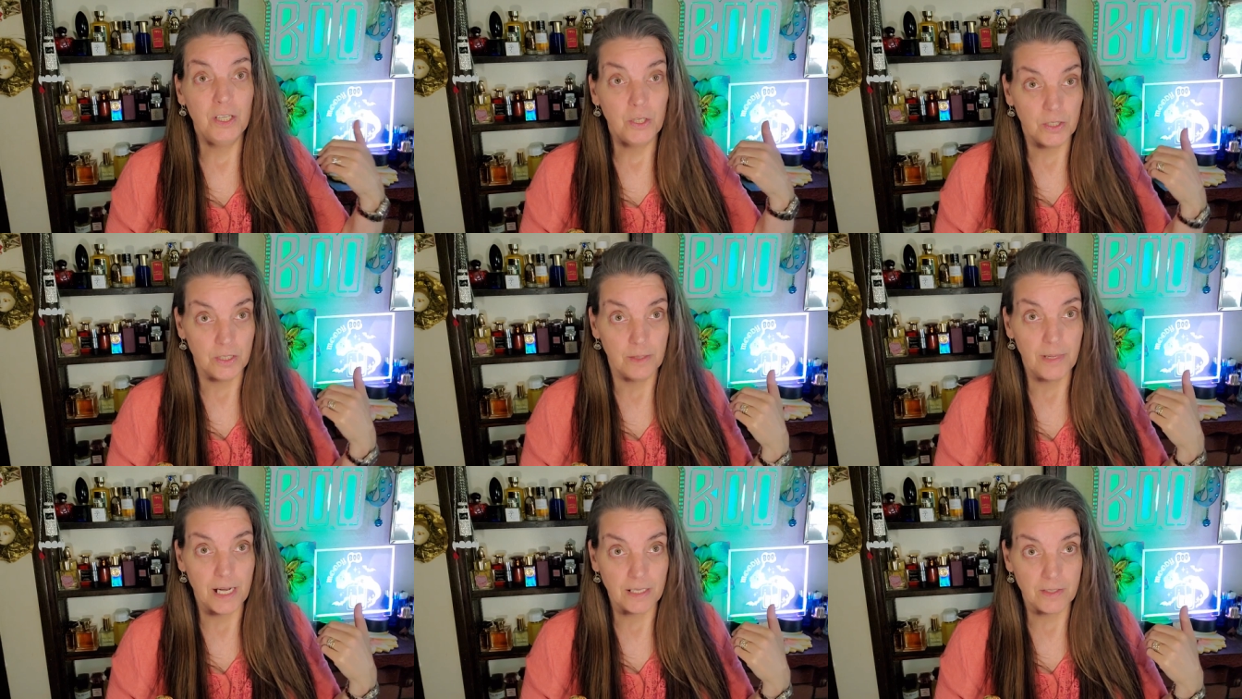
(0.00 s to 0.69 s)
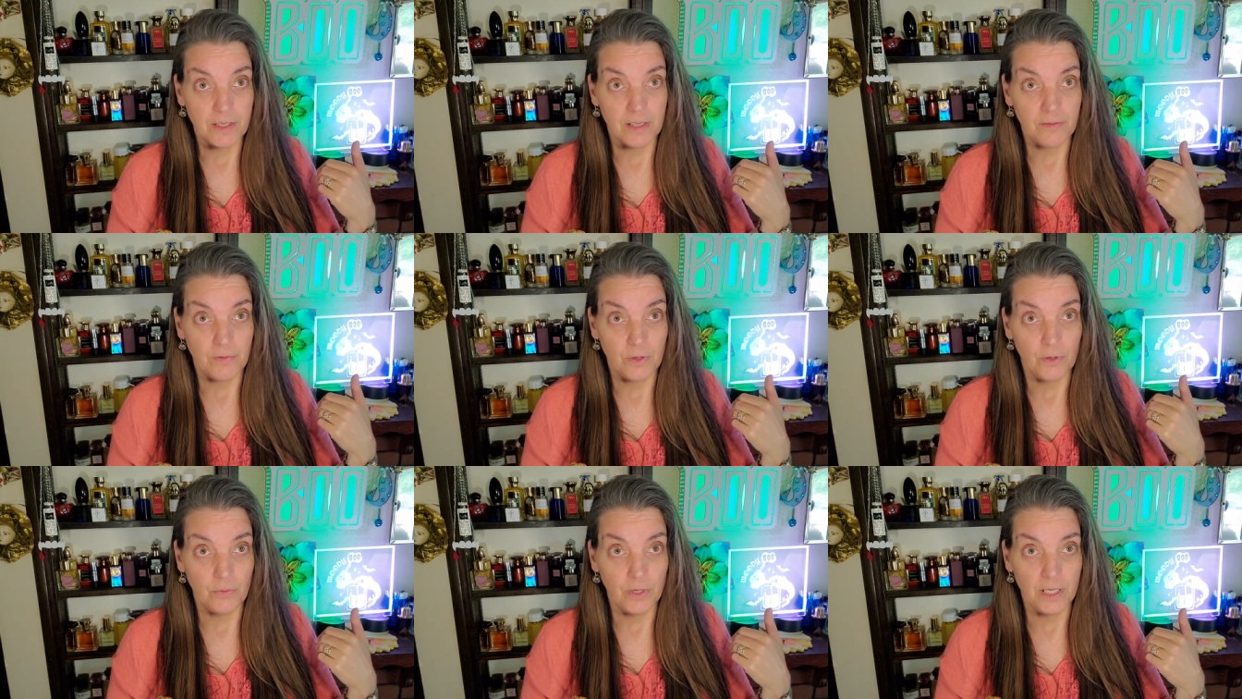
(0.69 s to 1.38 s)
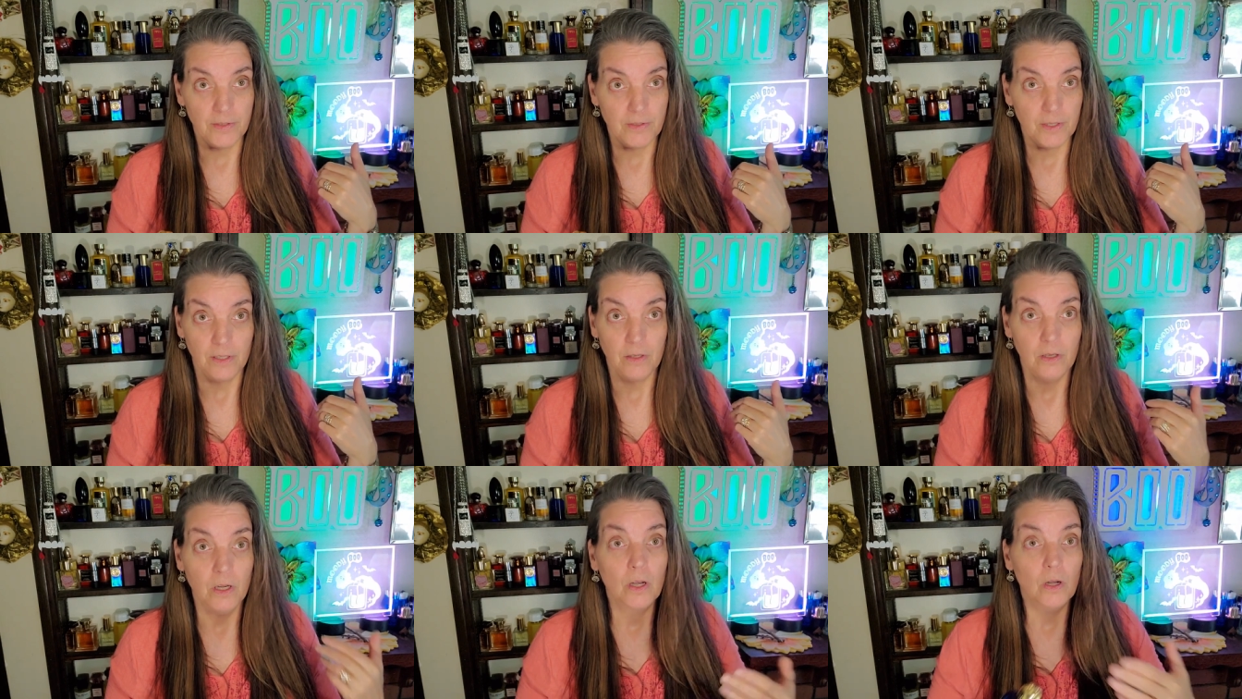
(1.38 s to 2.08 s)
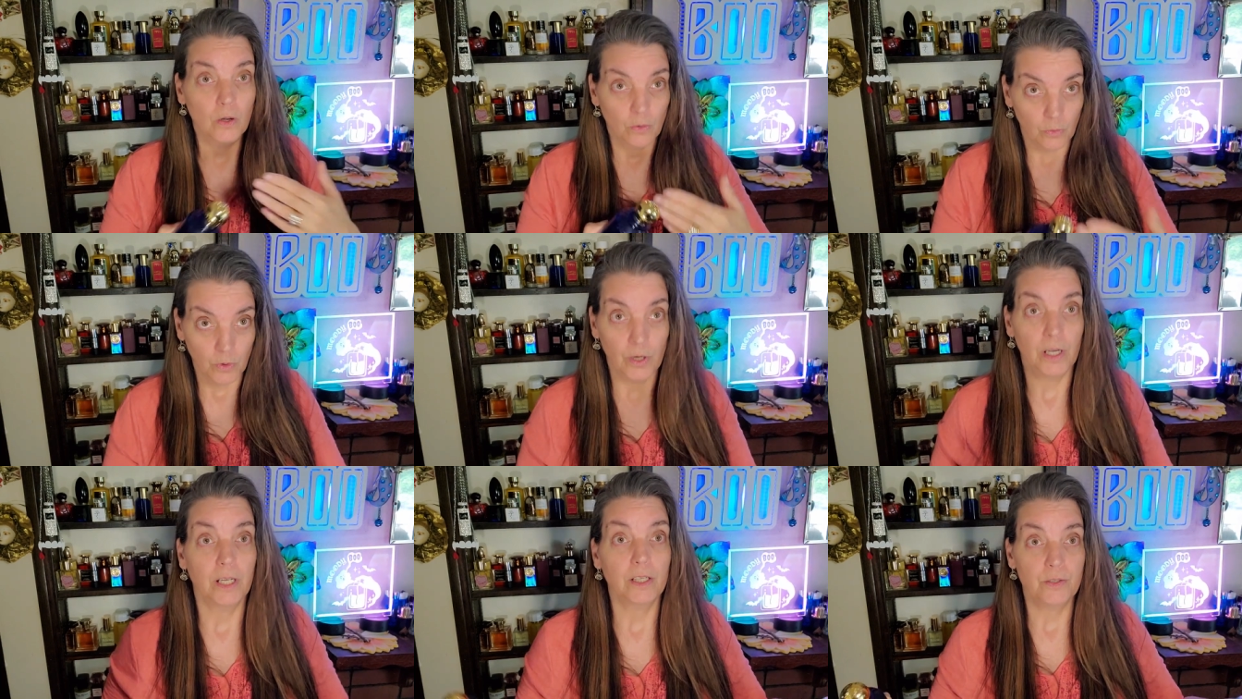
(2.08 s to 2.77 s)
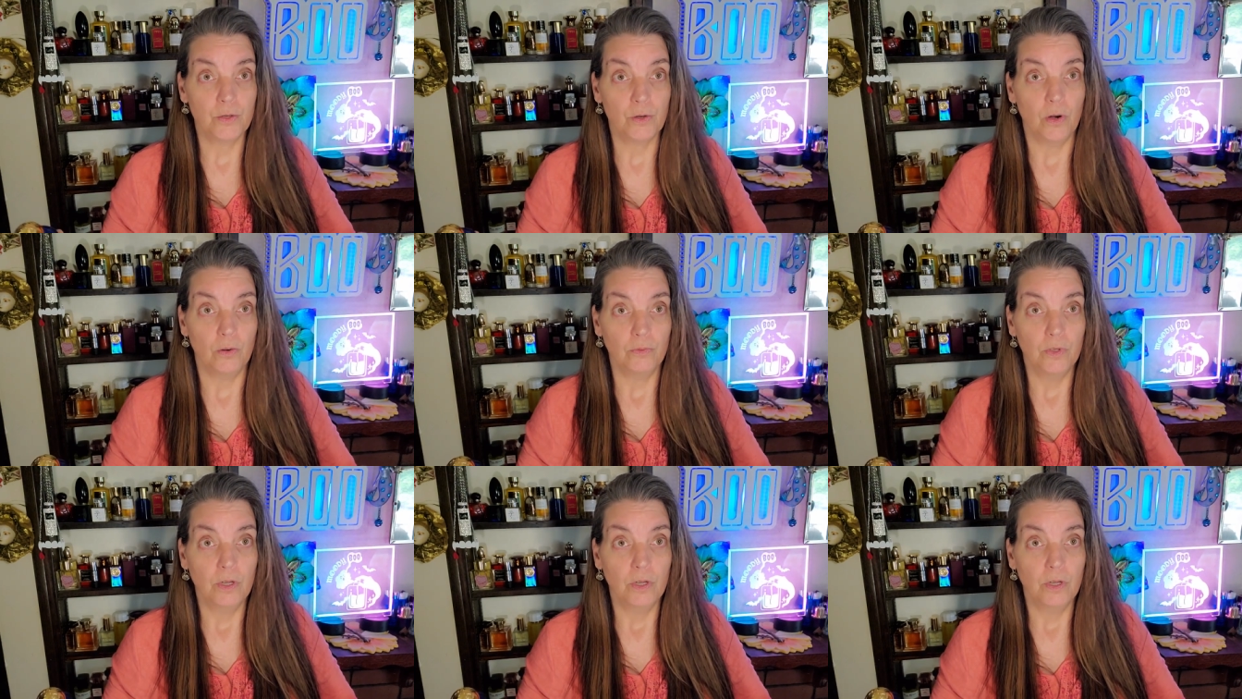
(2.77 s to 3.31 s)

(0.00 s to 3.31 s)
You're in the back seat for a reason. We're in control.